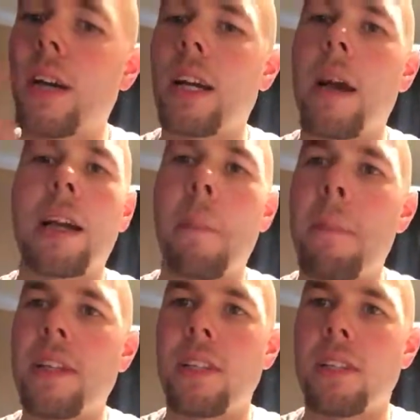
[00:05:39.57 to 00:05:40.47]
I got I got
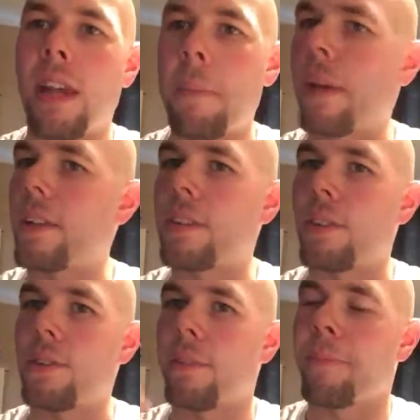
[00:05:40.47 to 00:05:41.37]
Minion night pants too.
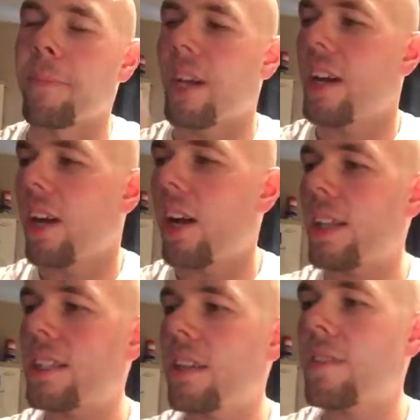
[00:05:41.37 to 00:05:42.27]
So all
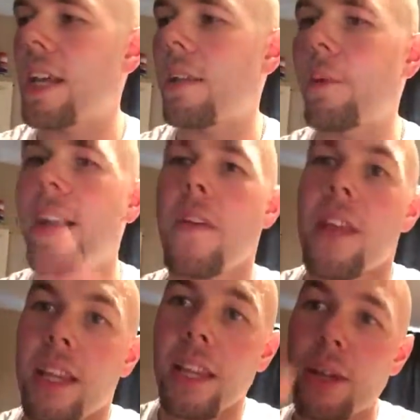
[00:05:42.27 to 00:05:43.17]
that stuff's out of the way.
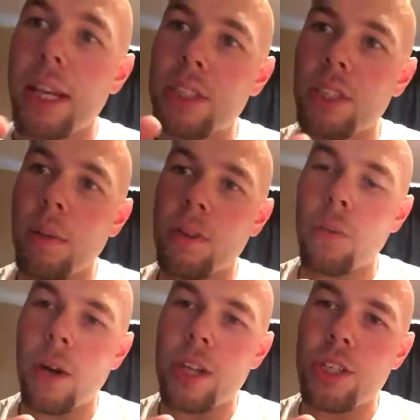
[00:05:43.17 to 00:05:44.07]
Thank you guys so much for
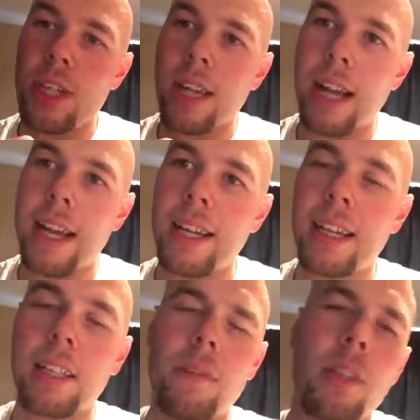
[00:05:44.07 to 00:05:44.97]
watching. I, I
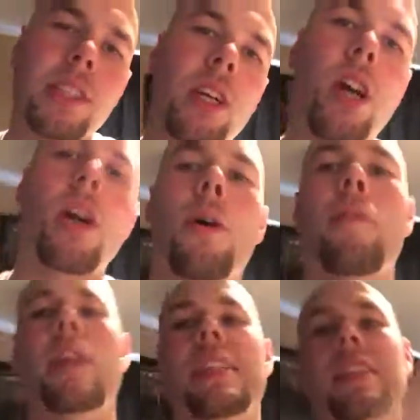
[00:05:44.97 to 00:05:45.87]
love you guys all. If
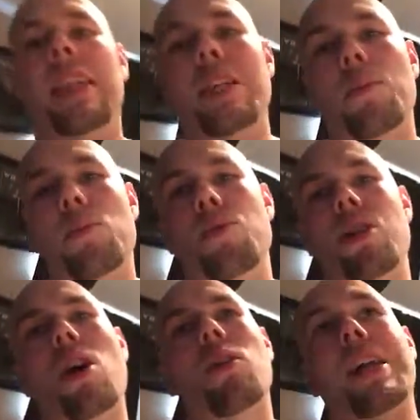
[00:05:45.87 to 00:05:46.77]
you guys liked what you
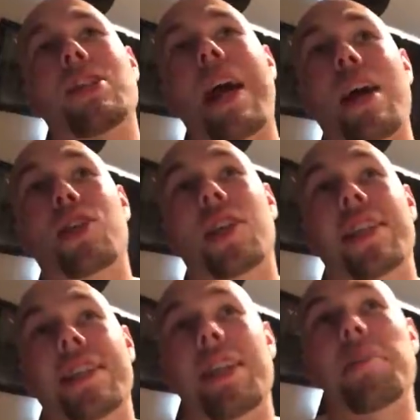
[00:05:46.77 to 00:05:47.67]
saw and like to actually
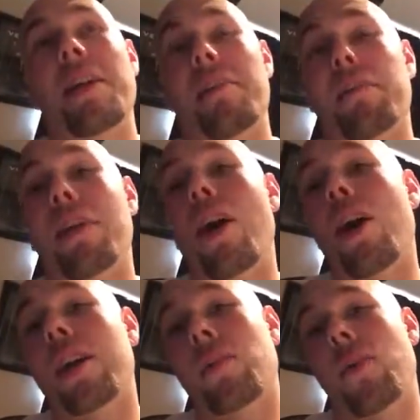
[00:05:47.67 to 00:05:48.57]
see me in a
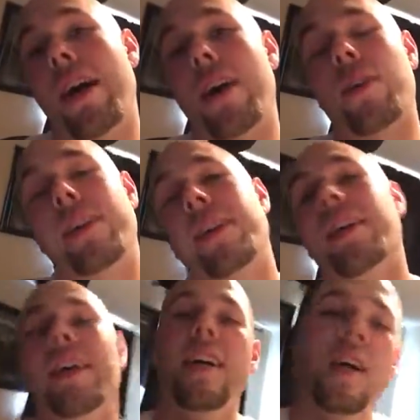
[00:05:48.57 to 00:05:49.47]
vlog in a while, then
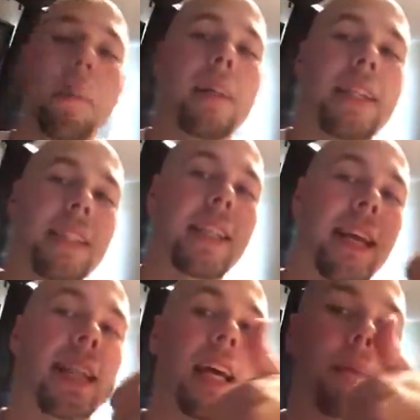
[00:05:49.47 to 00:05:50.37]
uh, please hit
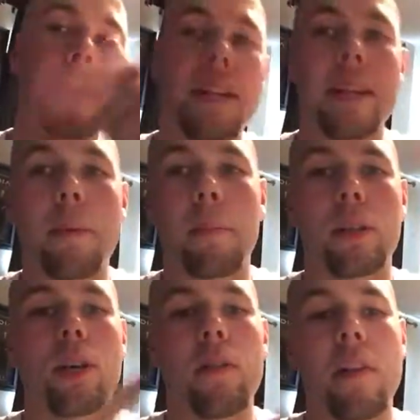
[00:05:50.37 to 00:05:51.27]
that like button down
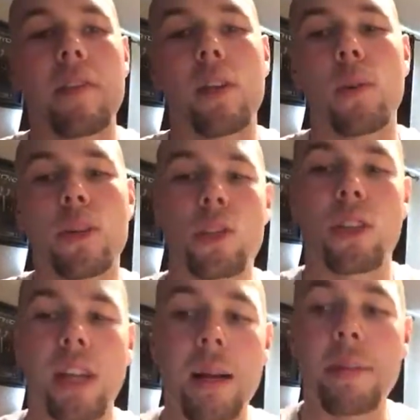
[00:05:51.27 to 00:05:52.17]
below. If you have any questions or
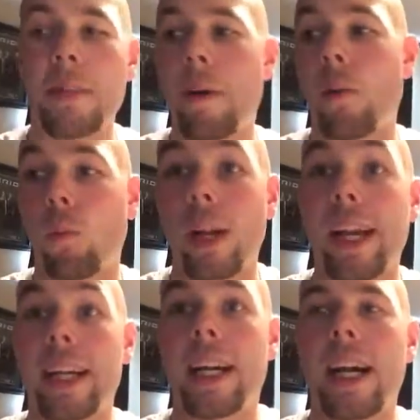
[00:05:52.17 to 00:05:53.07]
comments about what
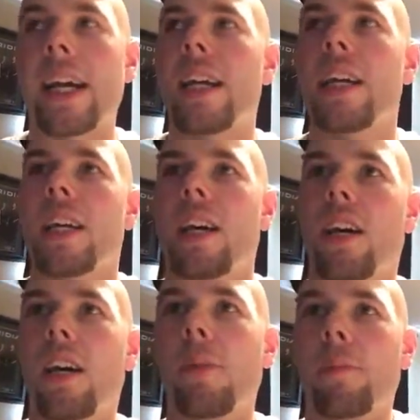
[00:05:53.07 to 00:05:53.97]
I got
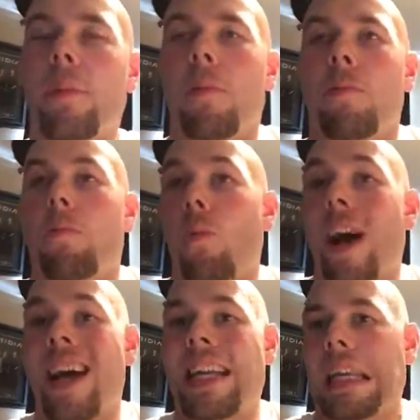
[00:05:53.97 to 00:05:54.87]
um, and
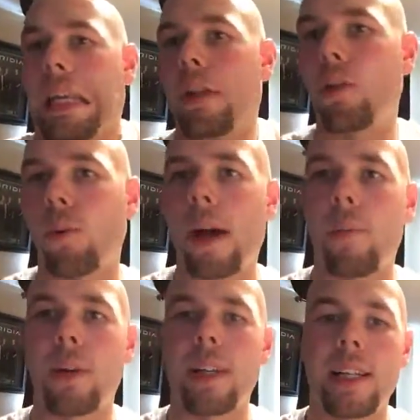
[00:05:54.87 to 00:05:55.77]
why I needed it or why I
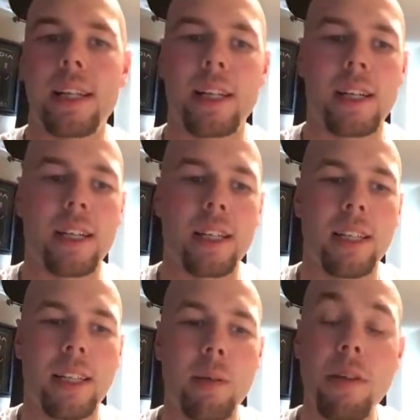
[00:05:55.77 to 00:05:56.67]
wanted it, uh,
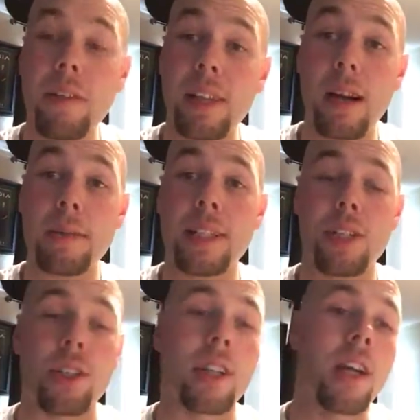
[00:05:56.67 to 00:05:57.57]
then leave it in the comment
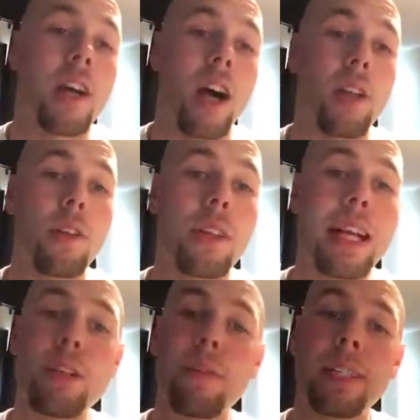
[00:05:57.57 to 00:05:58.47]
section. Other than
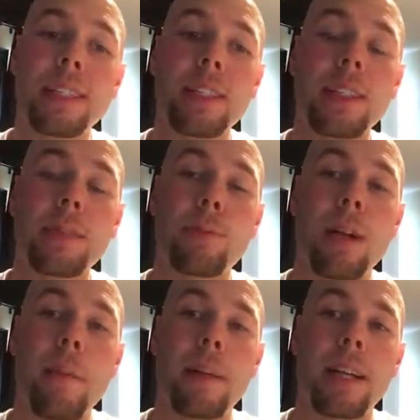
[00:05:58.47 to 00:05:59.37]
that, don't forget to kill that
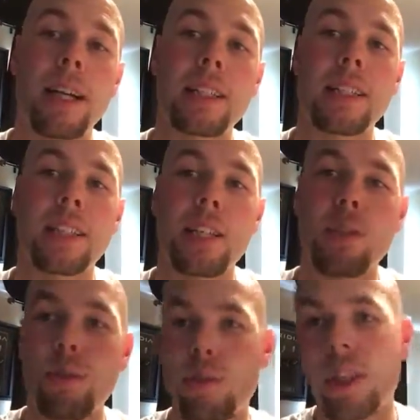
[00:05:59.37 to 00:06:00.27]
subscribe button, guys, stay
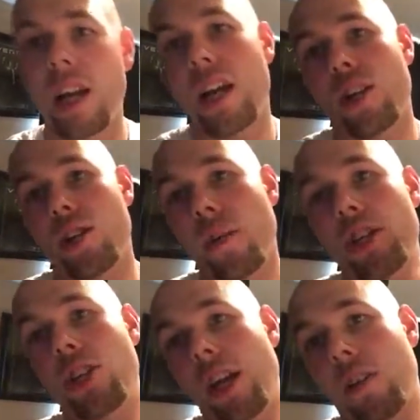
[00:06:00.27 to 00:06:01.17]
tuned to my
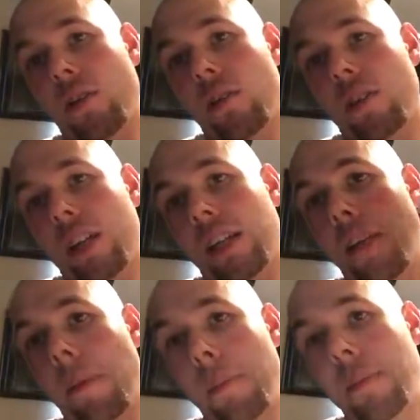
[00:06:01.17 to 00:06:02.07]
channel and
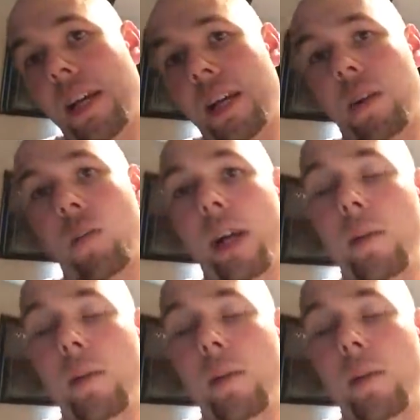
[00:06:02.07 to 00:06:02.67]
keep updated on when